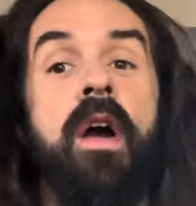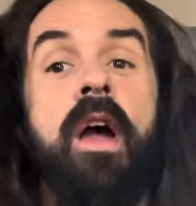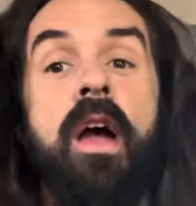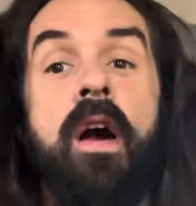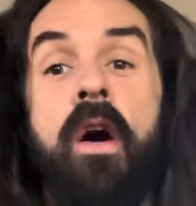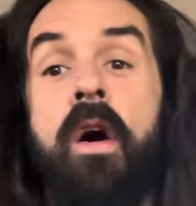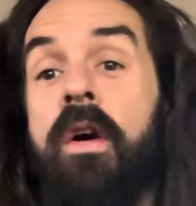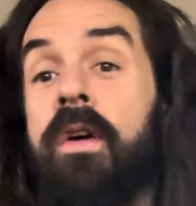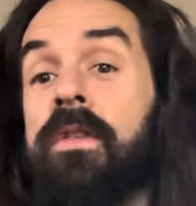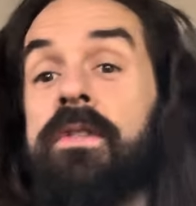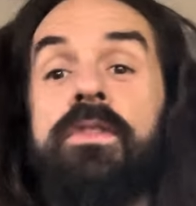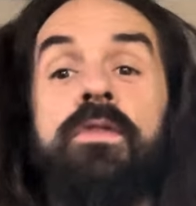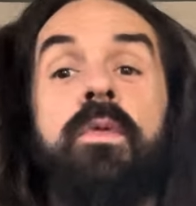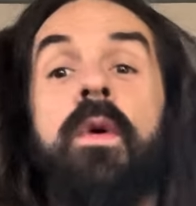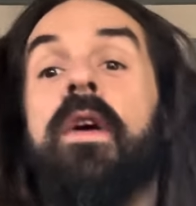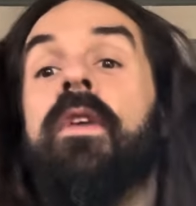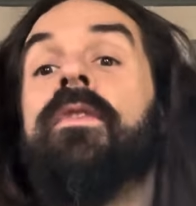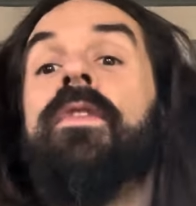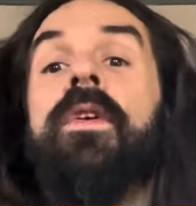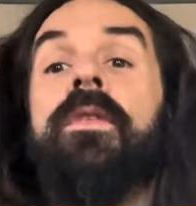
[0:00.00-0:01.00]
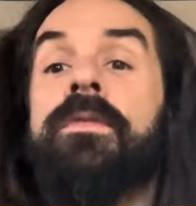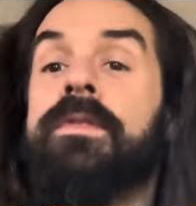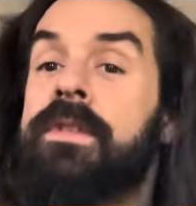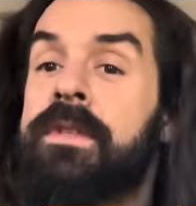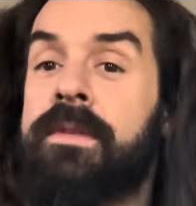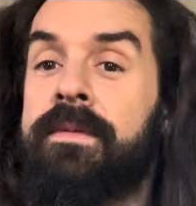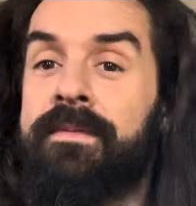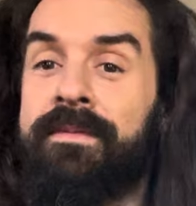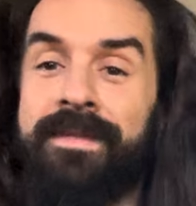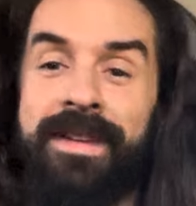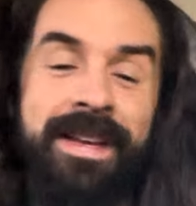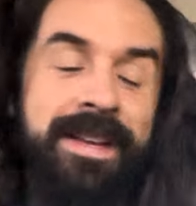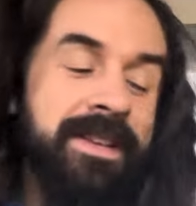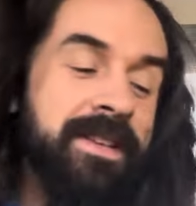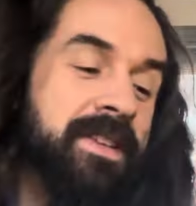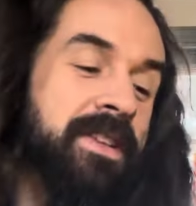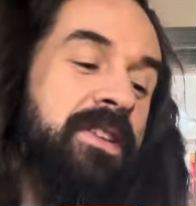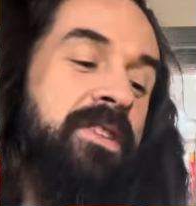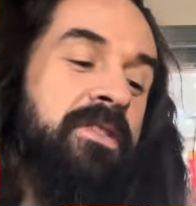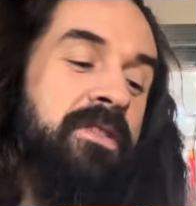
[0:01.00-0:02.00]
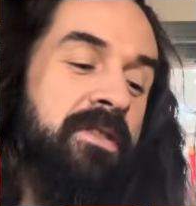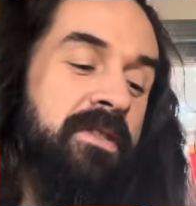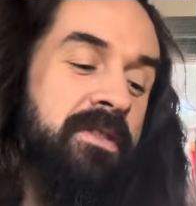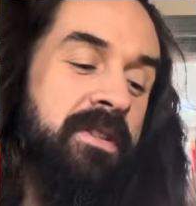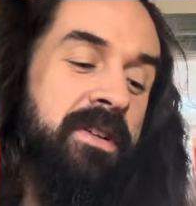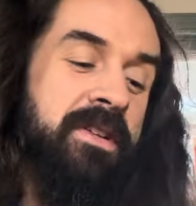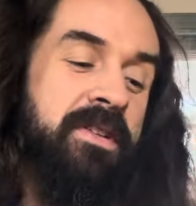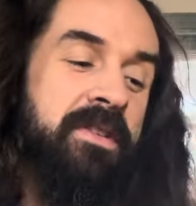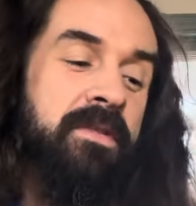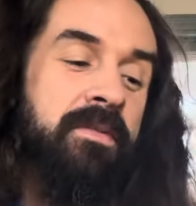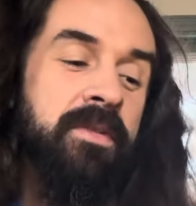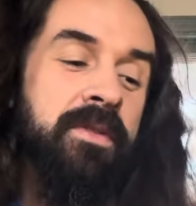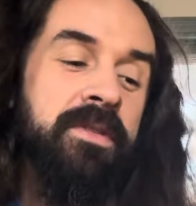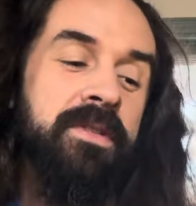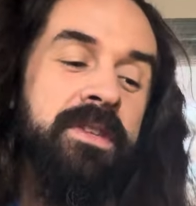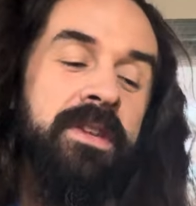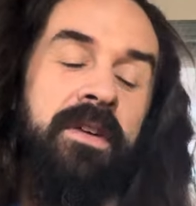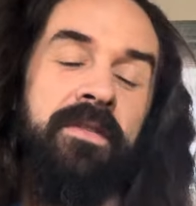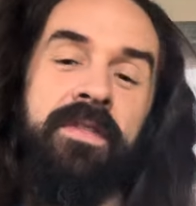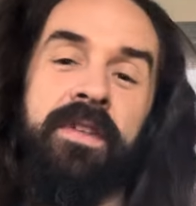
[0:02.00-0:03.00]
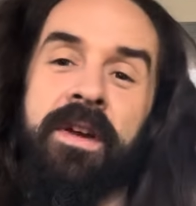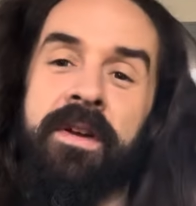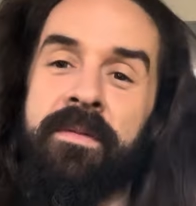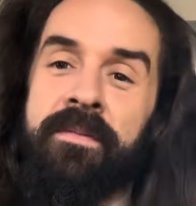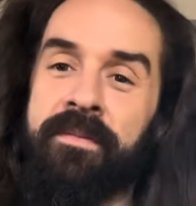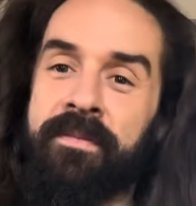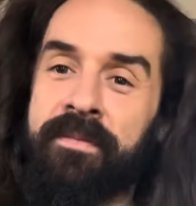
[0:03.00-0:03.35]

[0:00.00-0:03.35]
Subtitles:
all 12 notes into your blues stuff there.